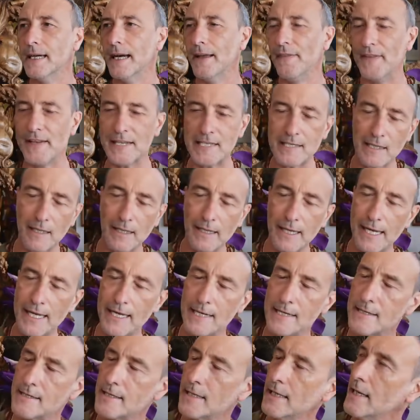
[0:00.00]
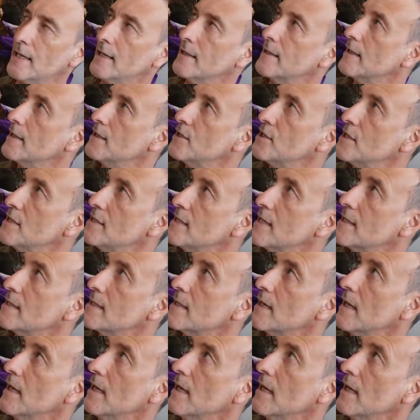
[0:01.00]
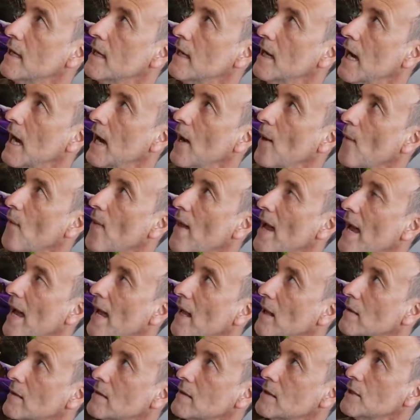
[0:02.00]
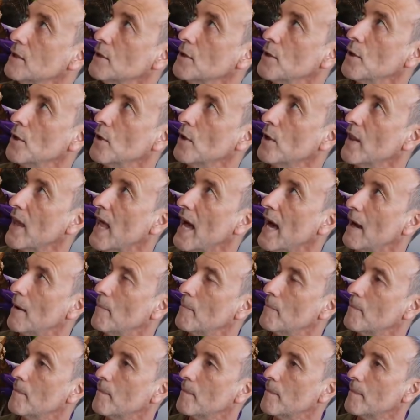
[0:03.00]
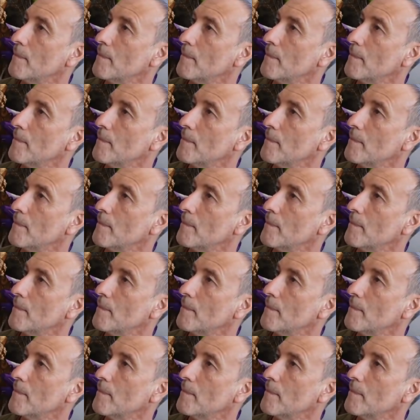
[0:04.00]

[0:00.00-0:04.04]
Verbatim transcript: And this lady turned and she says, how the hell do you know that?